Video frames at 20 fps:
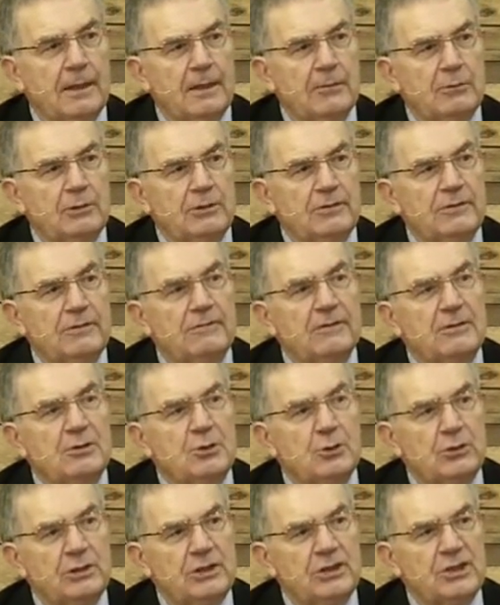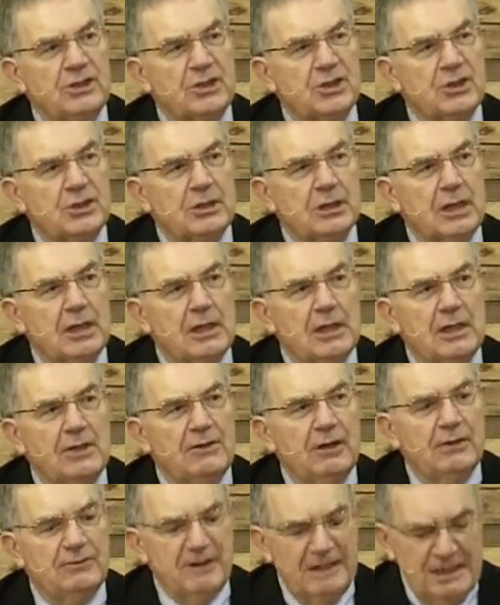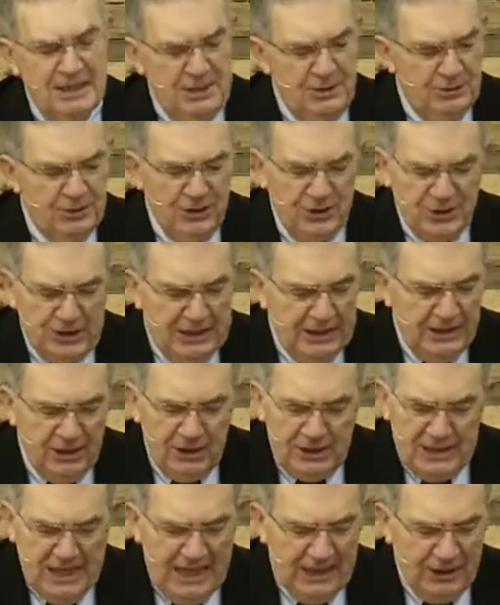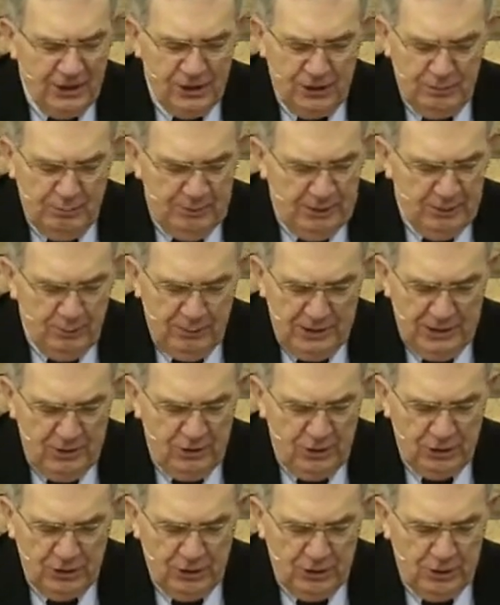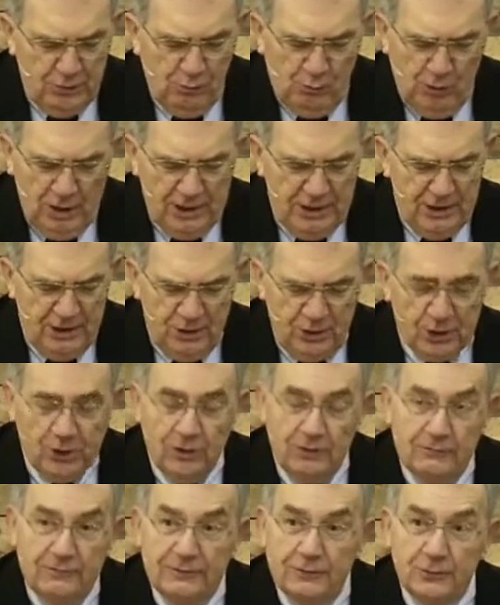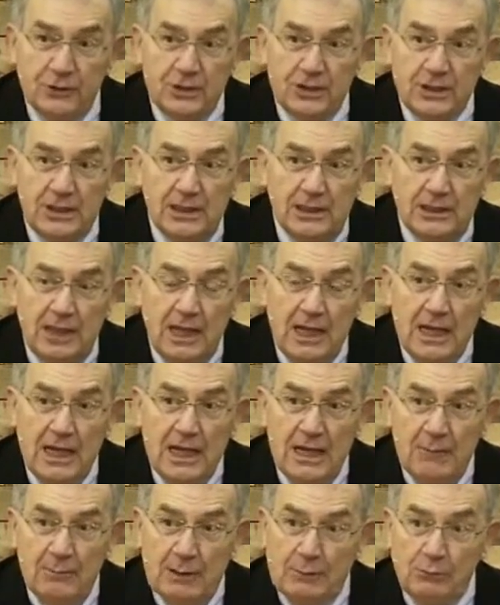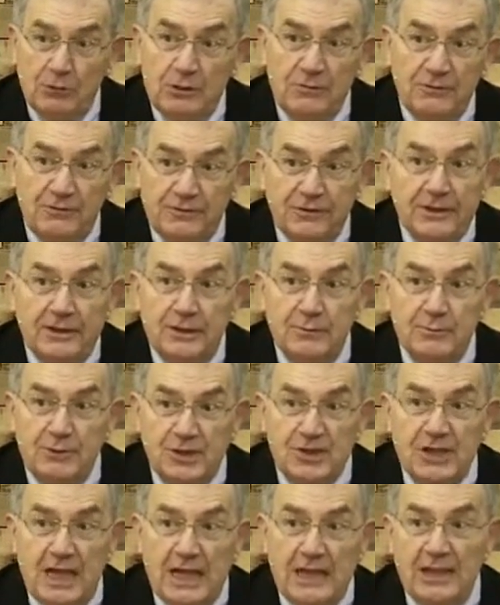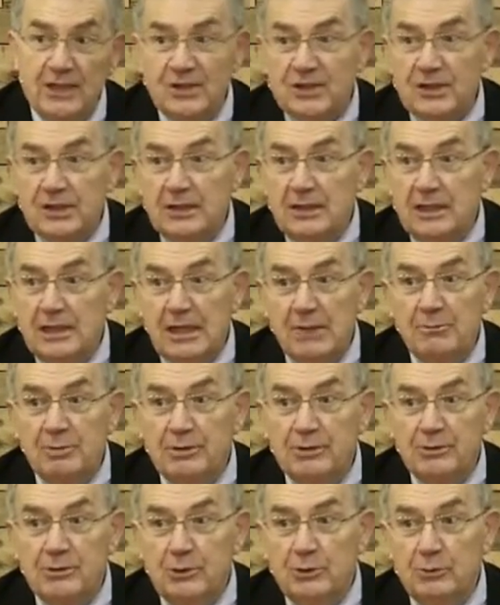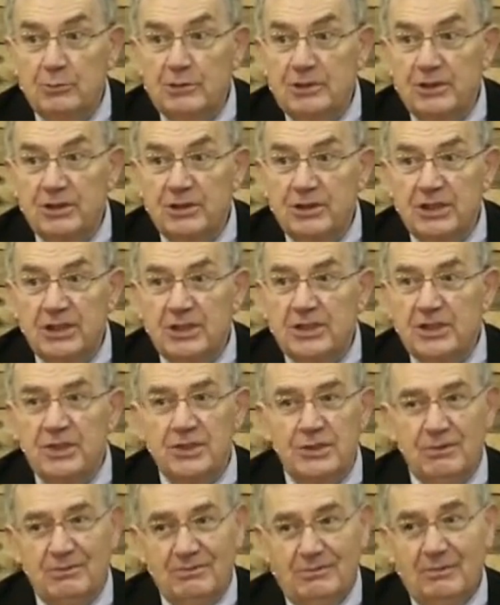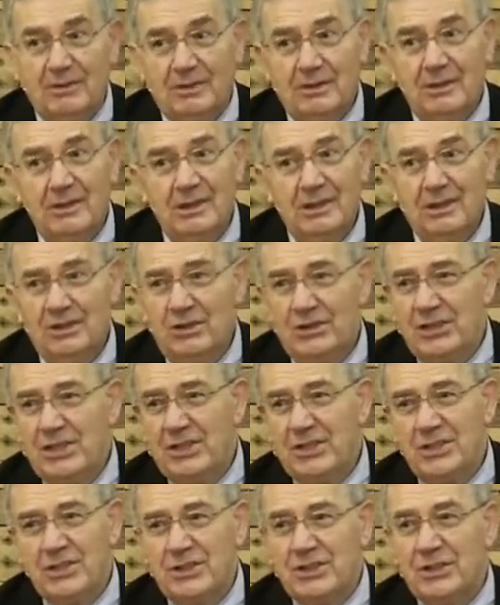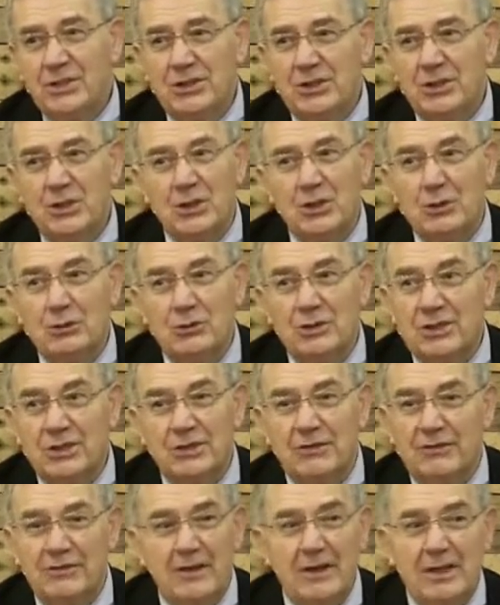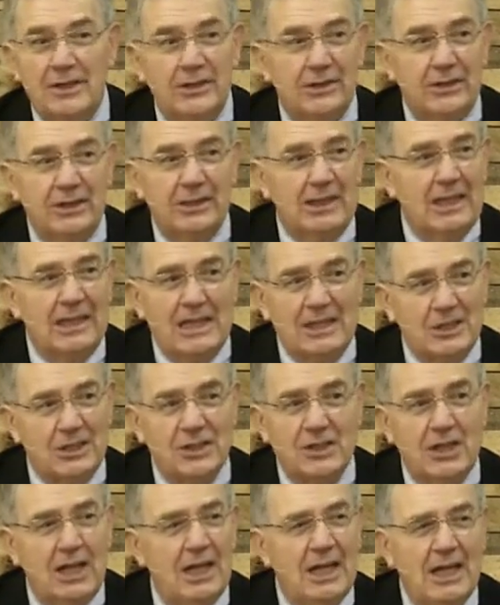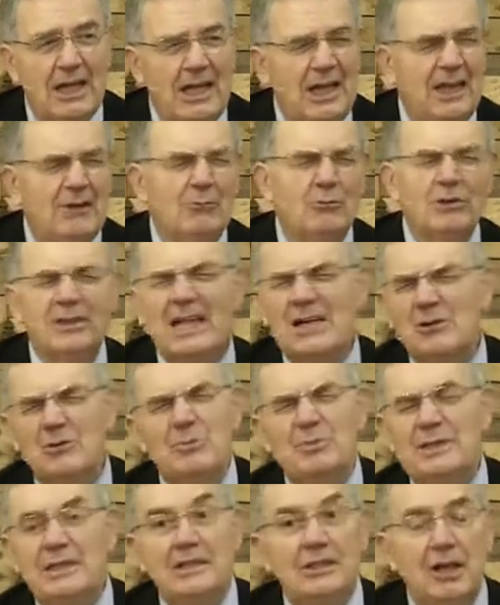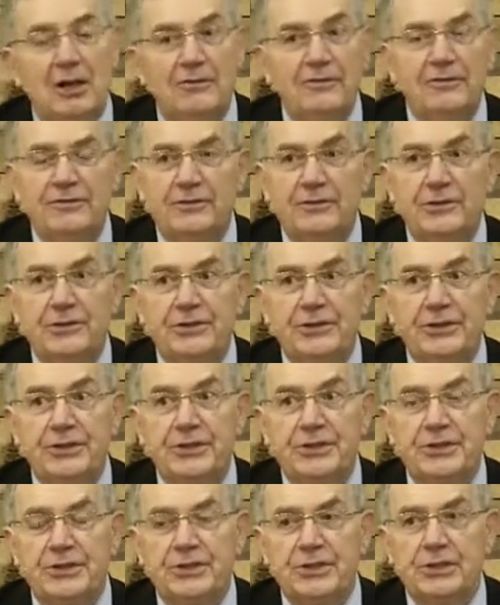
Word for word: have you ever noticed a, a, a very interesting connection between John 1 and John 14? But when Philip says in the upper room to Jesus, Jesus just show us the Father, and that's, that will be enough for us.